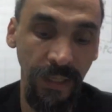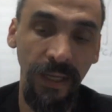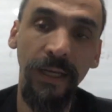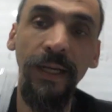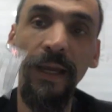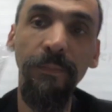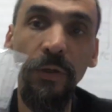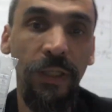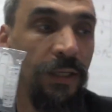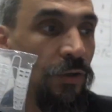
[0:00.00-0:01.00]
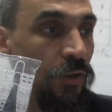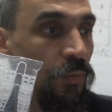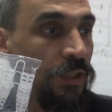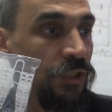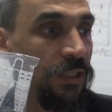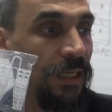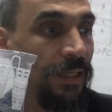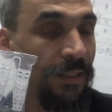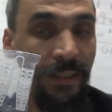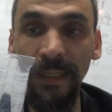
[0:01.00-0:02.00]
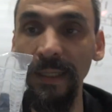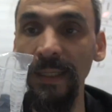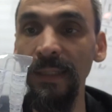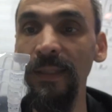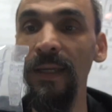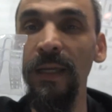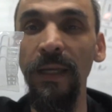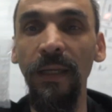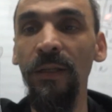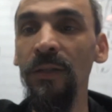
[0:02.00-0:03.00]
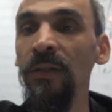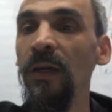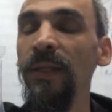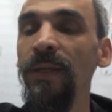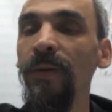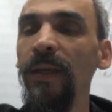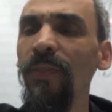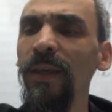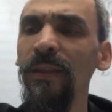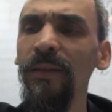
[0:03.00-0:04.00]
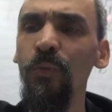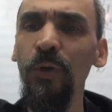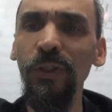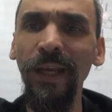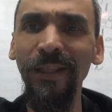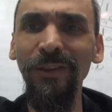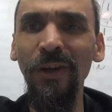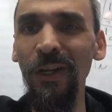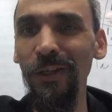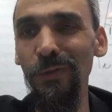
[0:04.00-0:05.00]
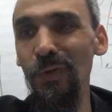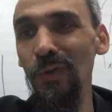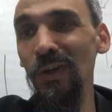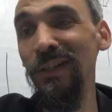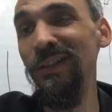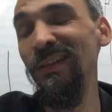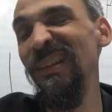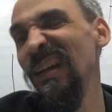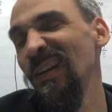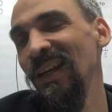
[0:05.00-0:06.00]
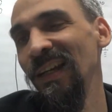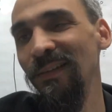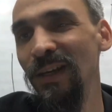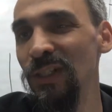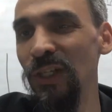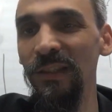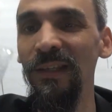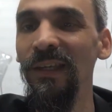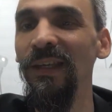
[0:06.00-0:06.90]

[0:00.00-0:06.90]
And I bought another one just like it in an eBay. I think this was like $1 or $2. So I say, okay, I'll give it a shot.